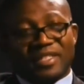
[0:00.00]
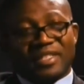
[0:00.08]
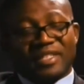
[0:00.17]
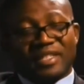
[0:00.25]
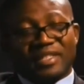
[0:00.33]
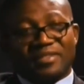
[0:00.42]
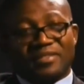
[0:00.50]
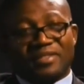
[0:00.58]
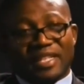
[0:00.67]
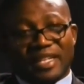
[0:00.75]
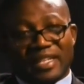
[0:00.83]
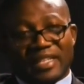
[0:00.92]
incentives
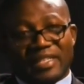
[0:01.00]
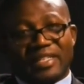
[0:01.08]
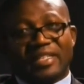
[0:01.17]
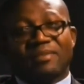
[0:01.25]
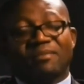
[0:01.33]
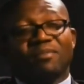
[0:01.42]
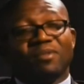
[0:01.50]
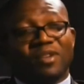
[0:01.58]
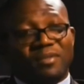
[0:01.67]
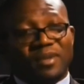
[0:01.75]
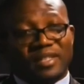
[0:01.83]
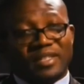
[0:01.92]
targeting at
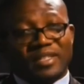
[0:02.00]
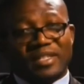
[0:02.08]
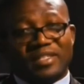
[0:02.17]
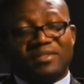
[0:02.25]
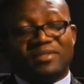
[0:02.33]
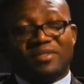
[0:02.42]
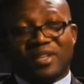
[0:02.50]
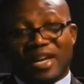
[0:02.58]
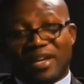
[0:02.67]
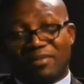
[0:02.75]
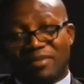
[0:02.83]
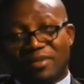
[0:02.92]
employment creation for
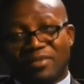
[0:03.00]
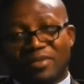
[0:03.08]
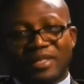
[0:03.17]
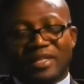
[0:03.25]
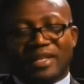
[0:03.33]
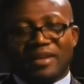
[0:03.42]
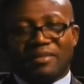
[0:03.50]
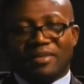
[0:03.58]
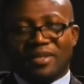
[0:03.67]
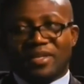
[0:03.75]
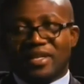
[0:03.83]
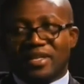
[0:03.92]
young people in the
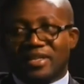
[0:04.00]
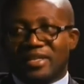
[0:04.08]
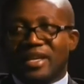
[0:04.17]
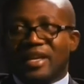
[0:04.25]
coming years.